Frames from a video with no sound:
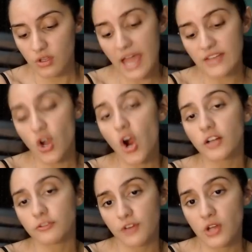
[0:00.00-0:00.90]
as
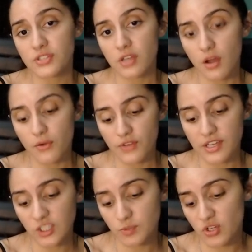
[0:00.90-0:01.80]
heartfelt of an
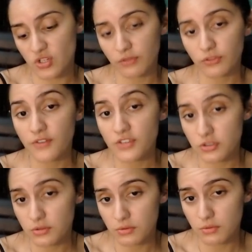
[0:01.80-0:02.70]
expression of love as
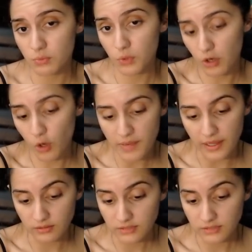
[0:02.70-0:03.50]
you were hoping.